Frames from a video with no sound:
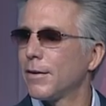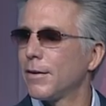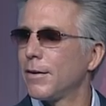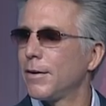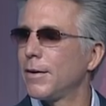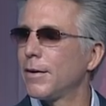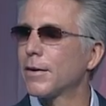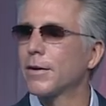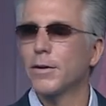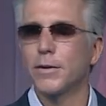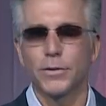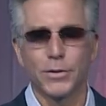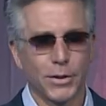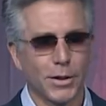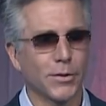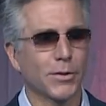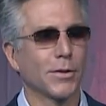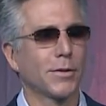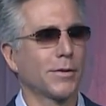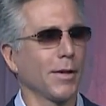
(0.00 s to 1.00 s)
He goes,
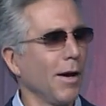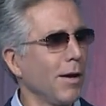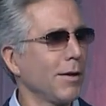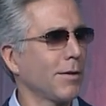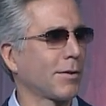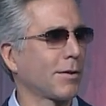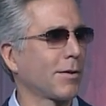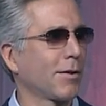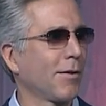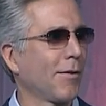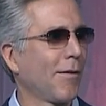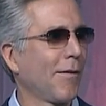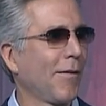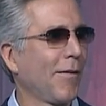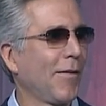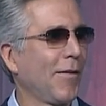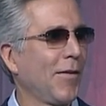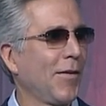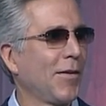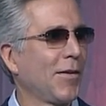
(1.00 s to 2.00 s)
Yes, it does.
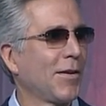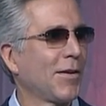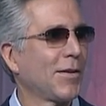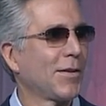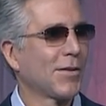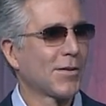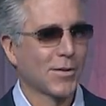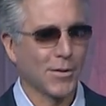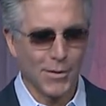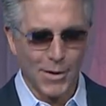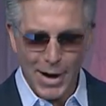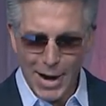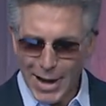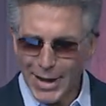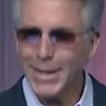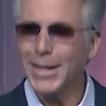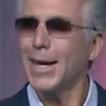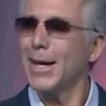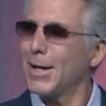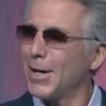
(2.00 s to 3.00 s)
So
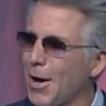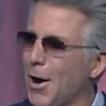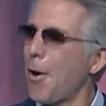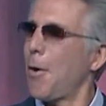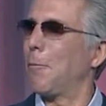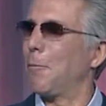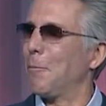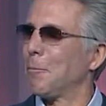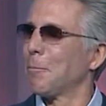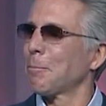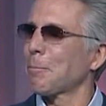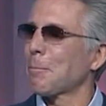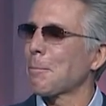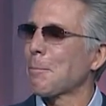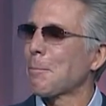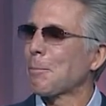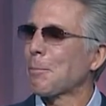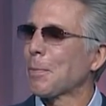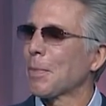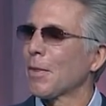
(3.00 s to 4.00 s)
I get
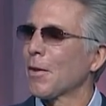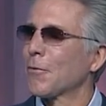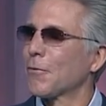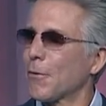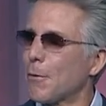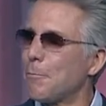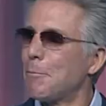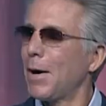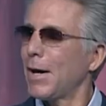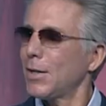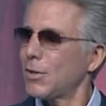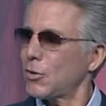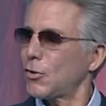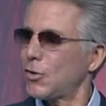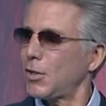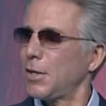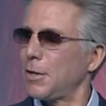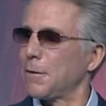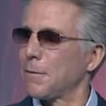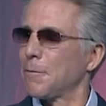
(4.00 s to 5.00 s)
up from my
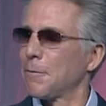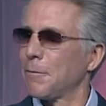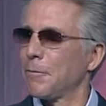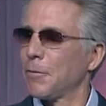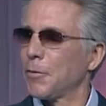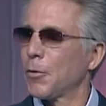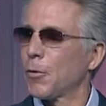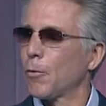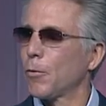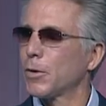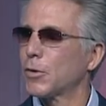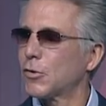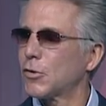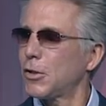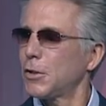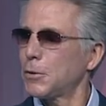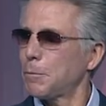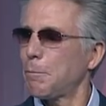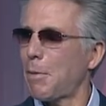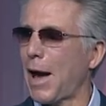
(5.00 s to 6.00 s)
seat with
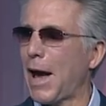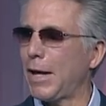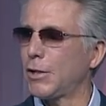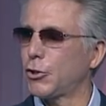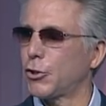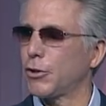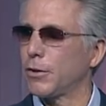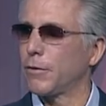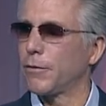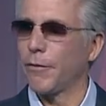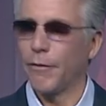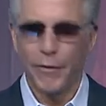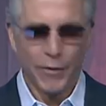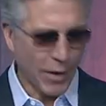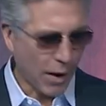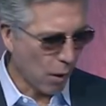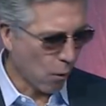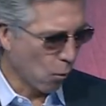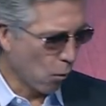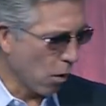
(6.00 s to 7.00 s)
such passion.
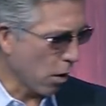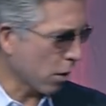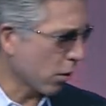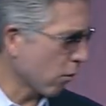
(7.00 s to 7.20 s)
I walk